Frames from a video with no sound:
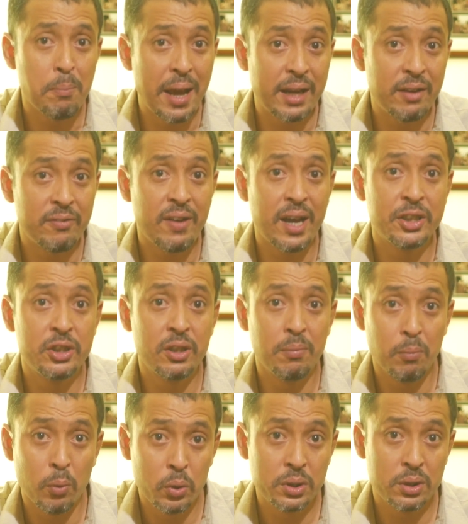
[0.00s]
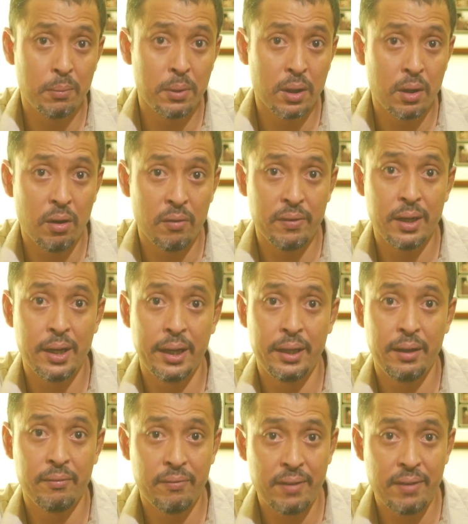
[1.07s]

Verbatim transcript: manufactured most of the COVID-19